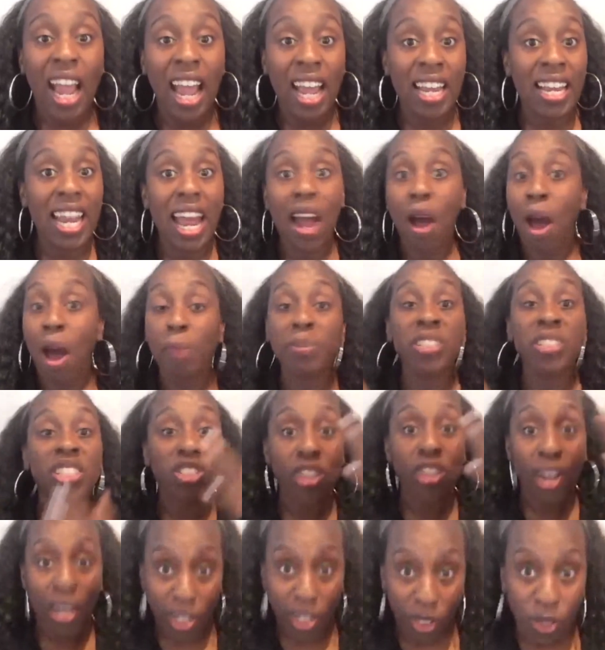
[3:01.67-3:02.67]
and now I'm just
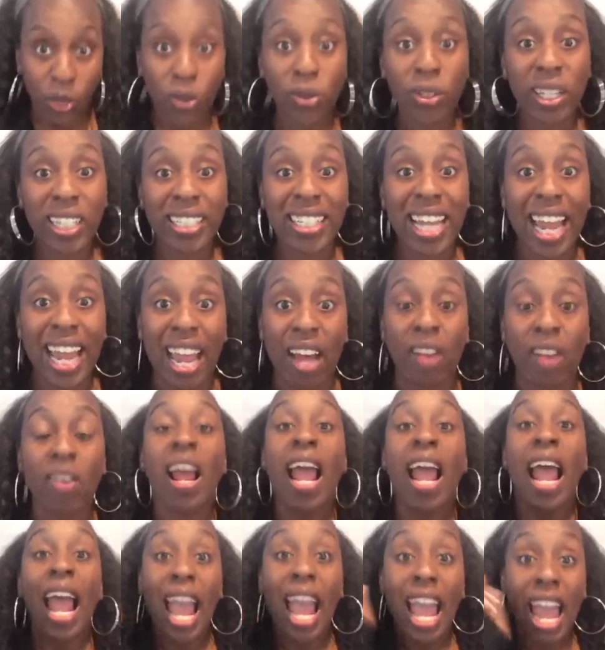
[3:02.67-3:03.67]
trying to cool it down.
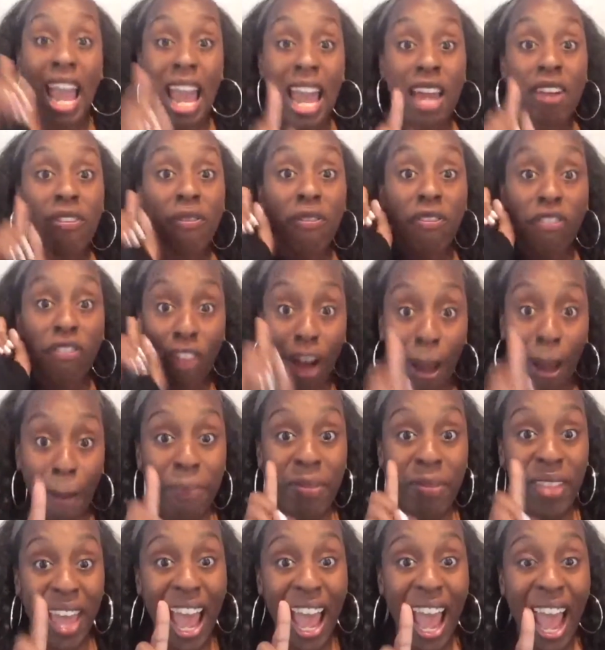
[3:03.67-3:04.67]
And
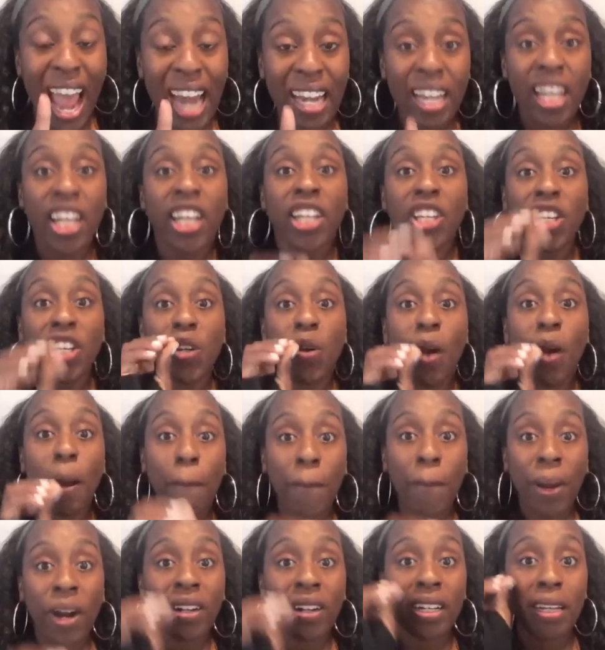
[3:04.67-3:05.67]
from that, you
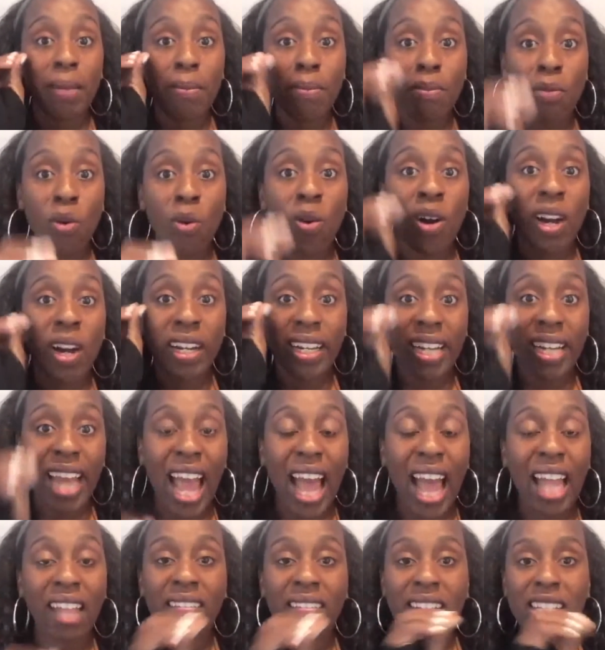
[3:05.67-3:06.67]
are burning more
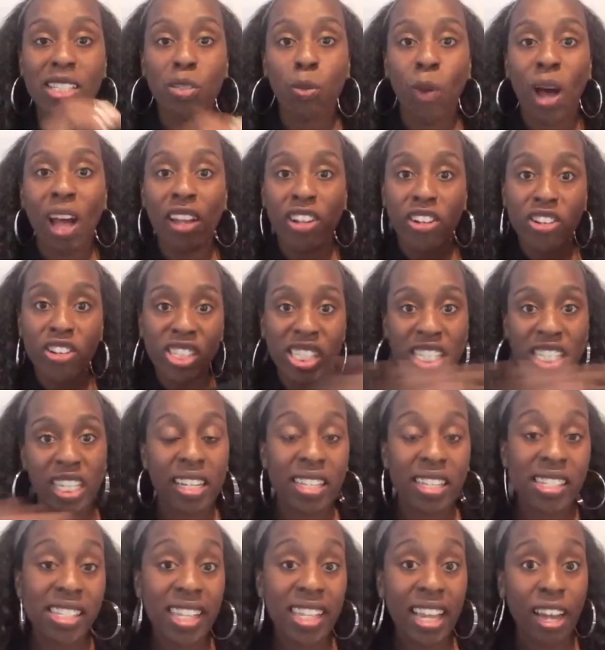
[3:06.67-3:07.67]
calories while you're
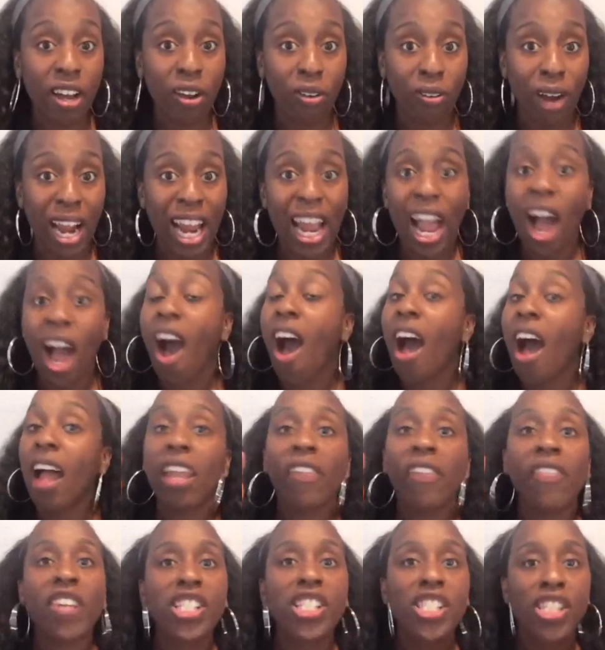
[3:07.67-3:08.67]
sitting still, right?
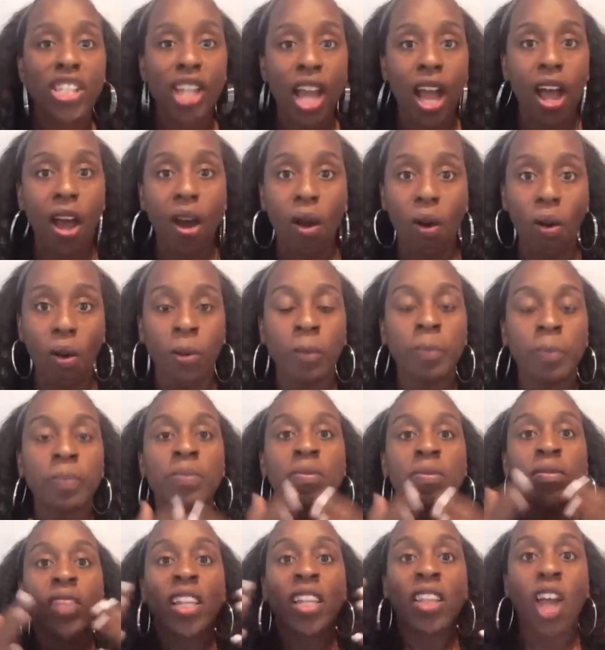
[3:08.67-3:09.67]
All of us know
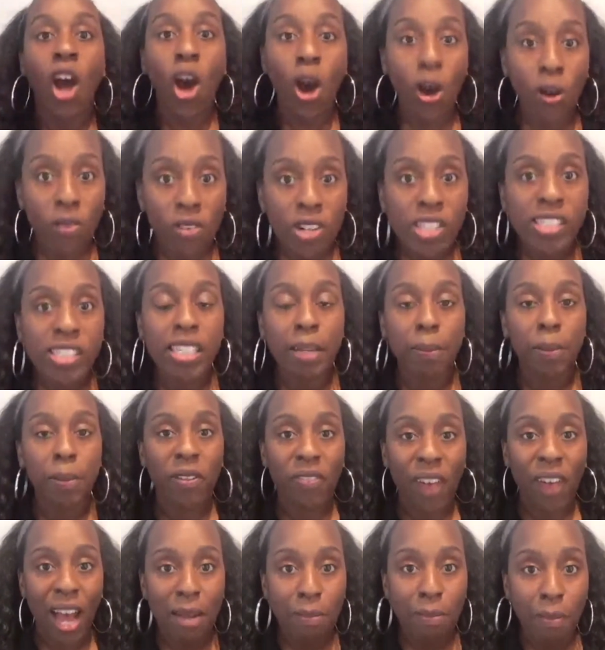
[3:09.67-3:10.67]
the
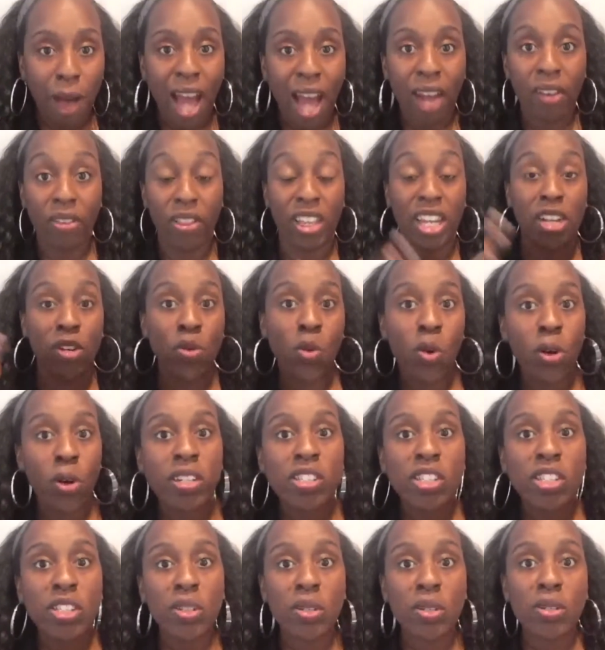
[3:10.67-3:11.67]
oversimplified model that in order
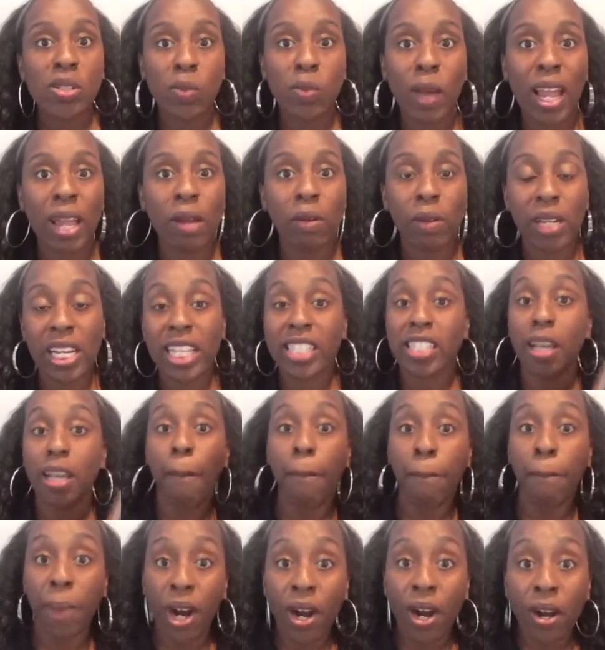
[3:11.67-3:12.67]
to lose weight, we need to
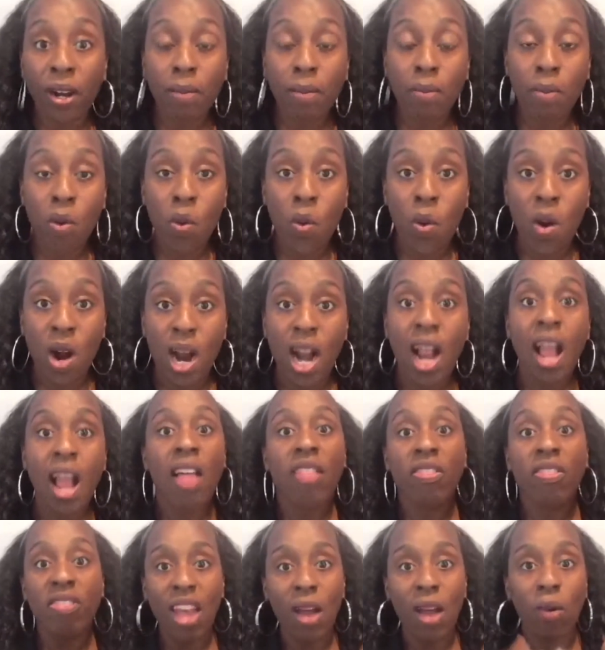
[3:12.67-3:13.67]
burn more
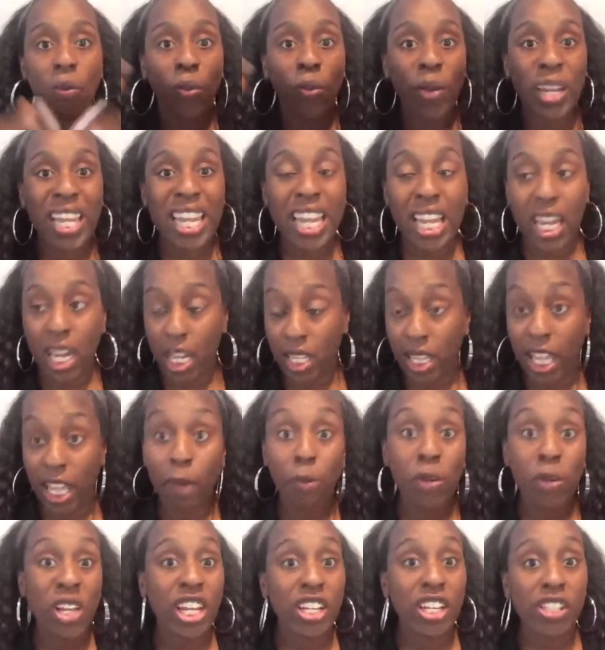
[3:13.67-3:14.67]
than
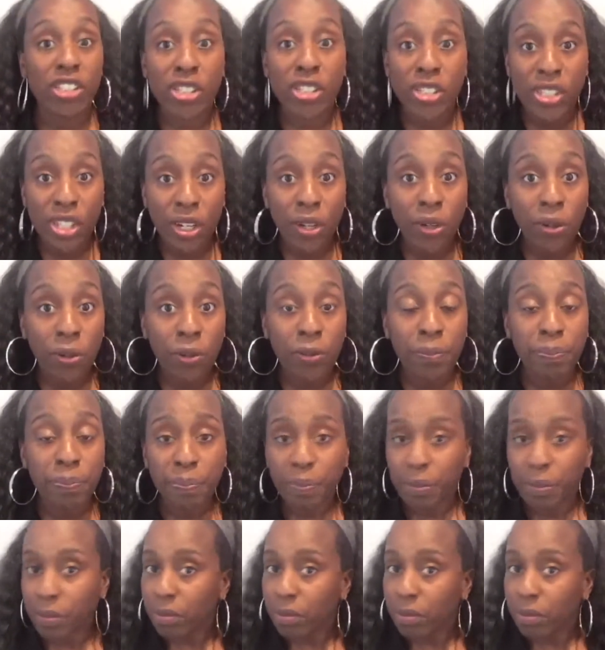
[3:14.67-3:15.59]
we consume.